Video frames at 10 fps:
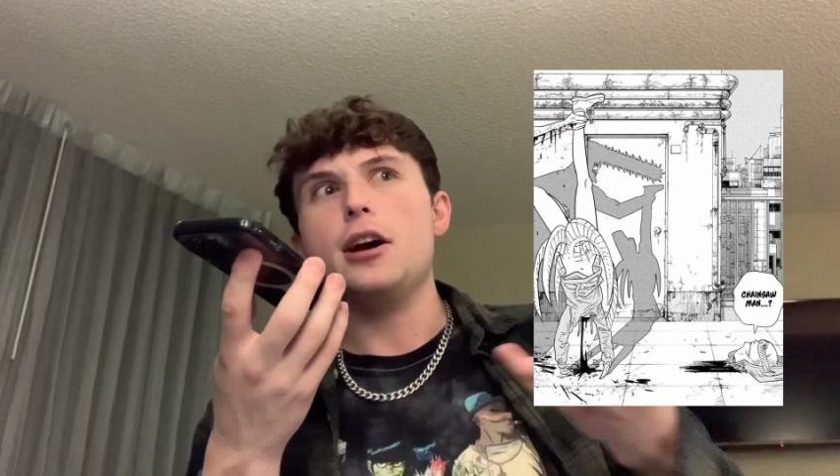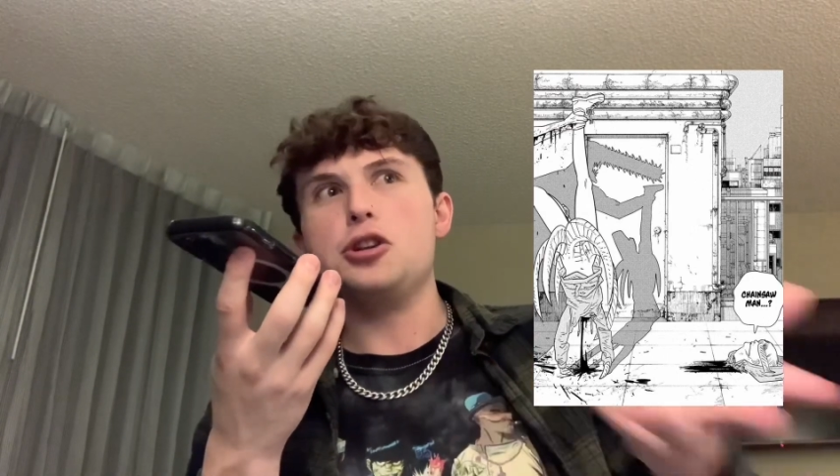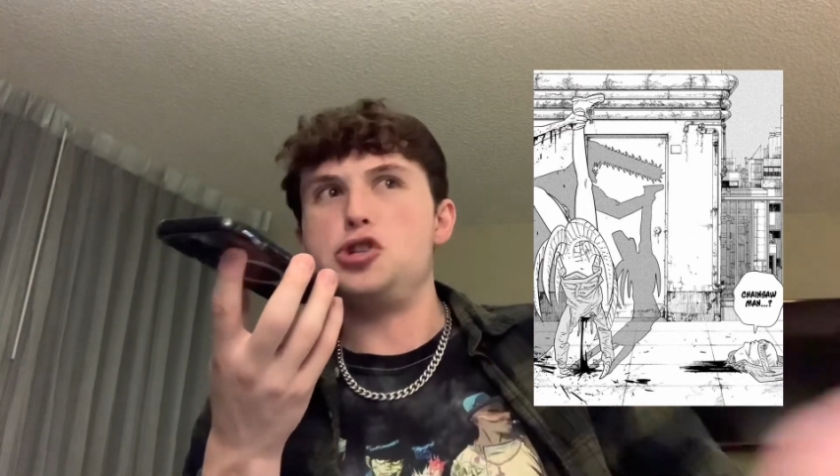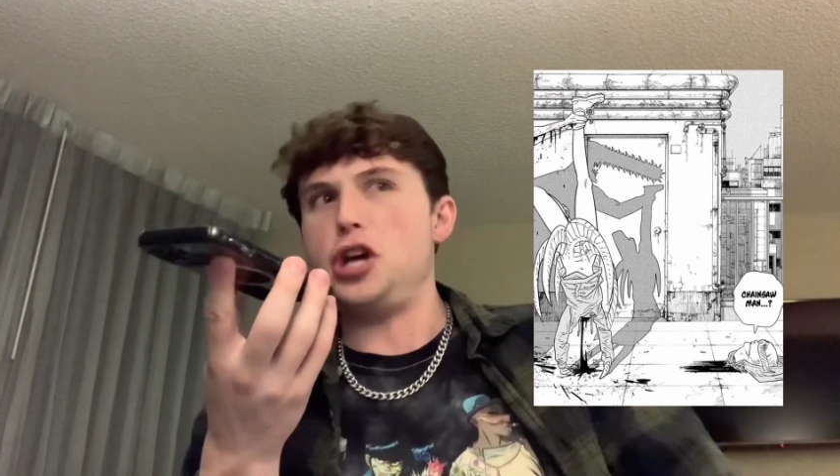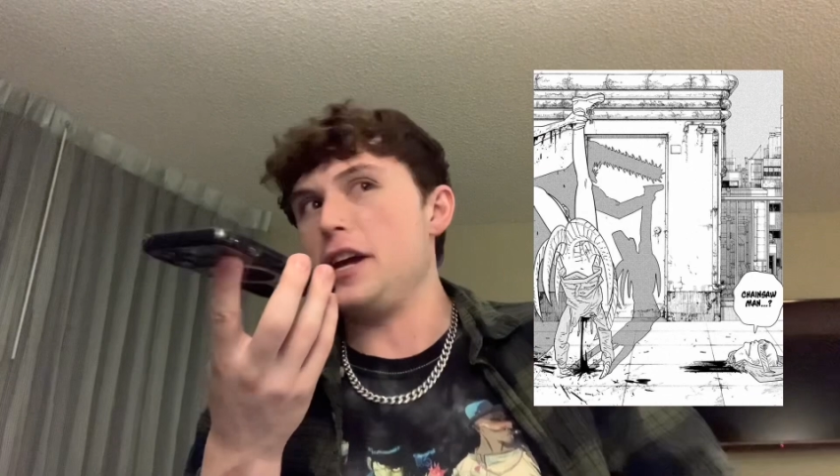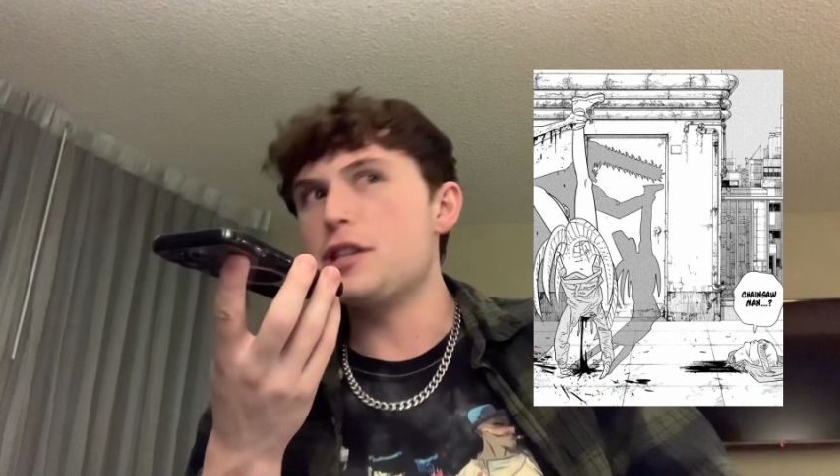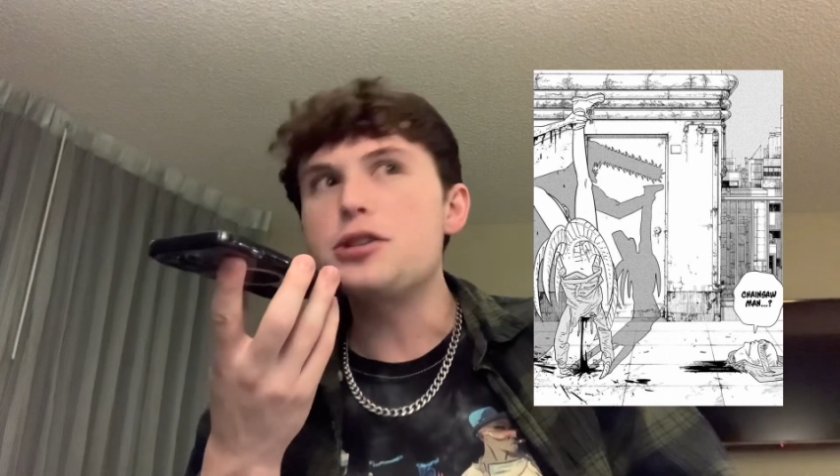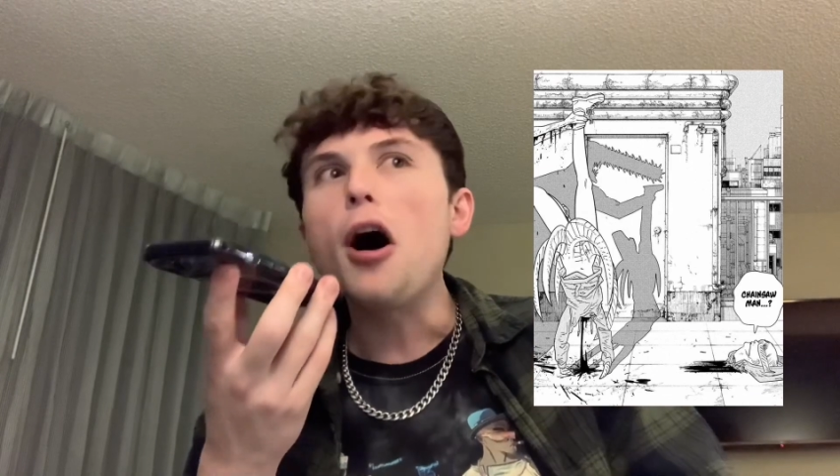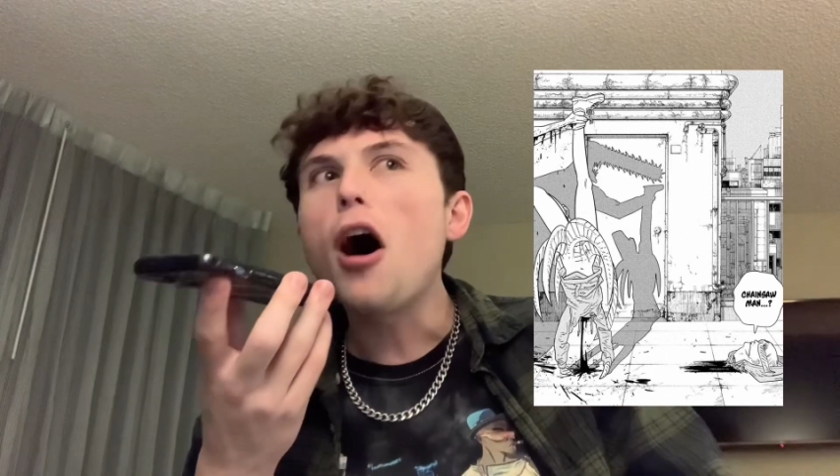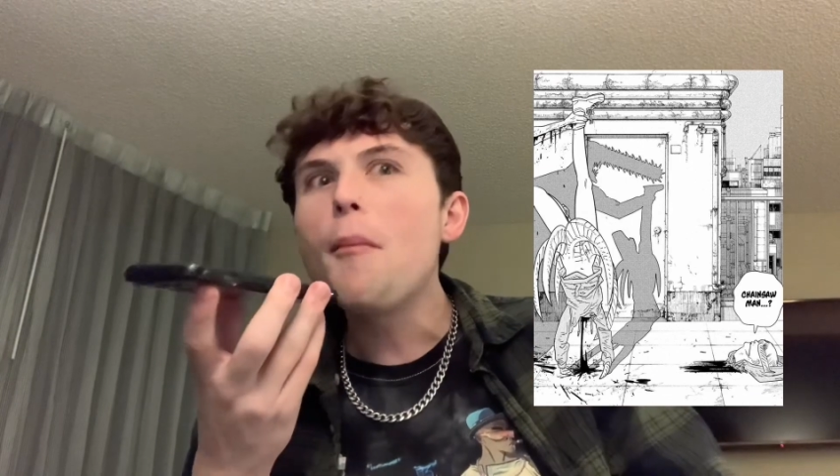
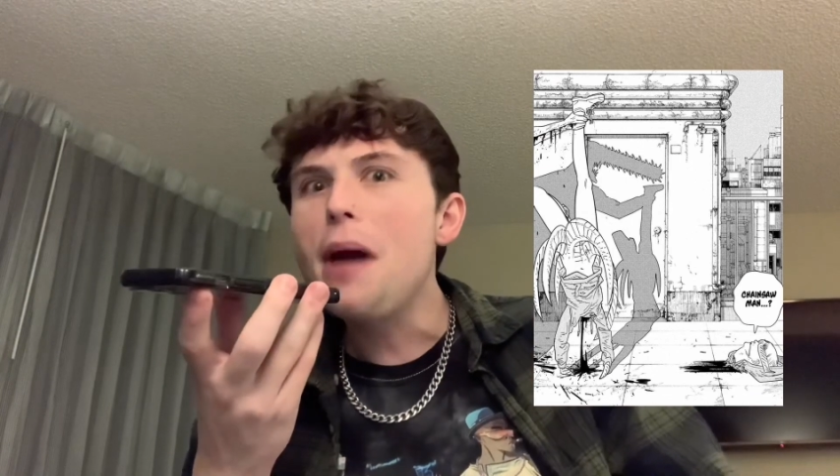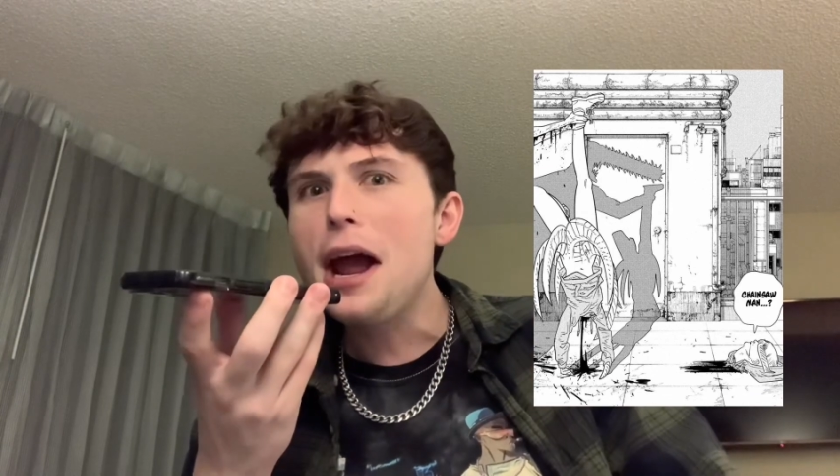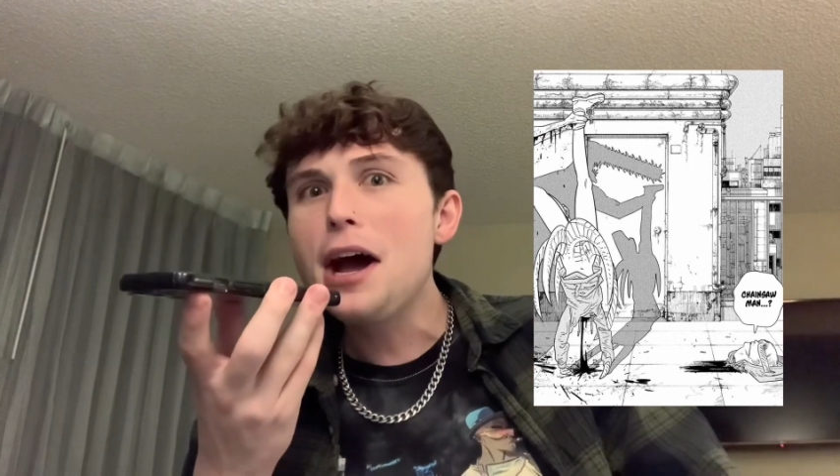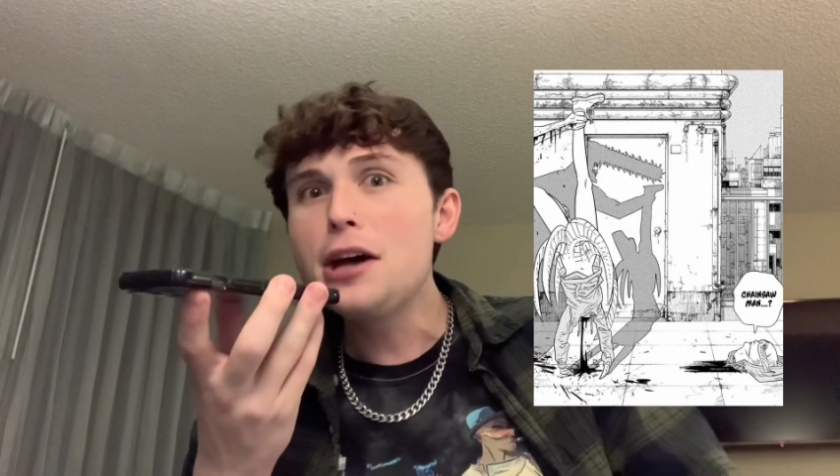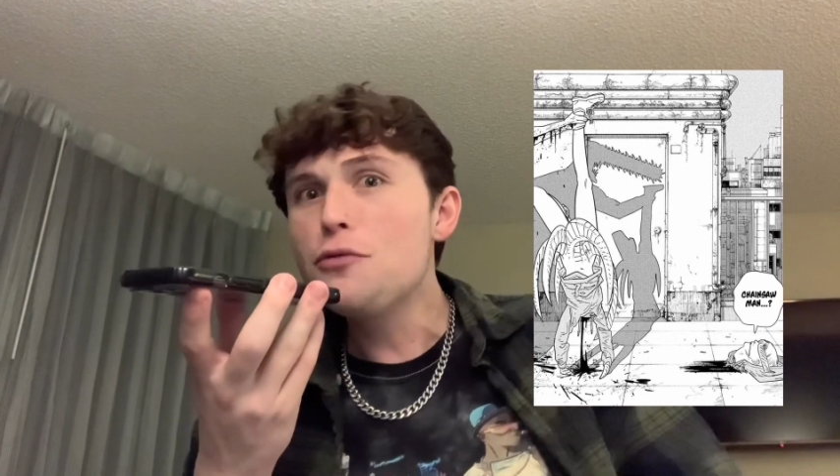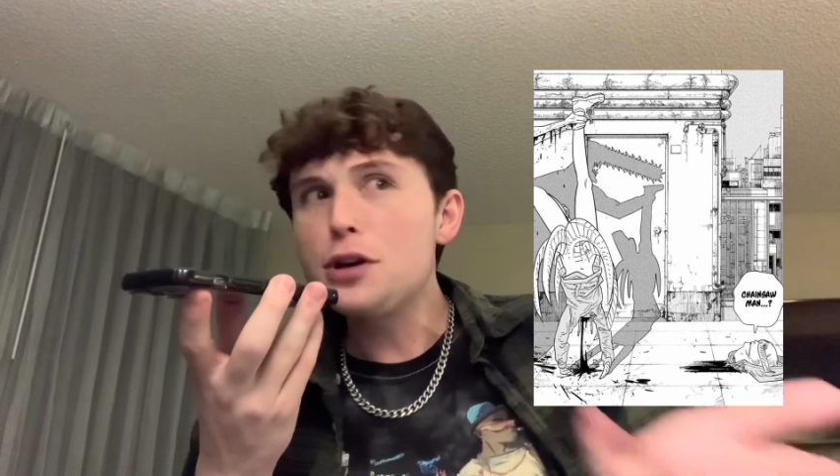Chainsaw Man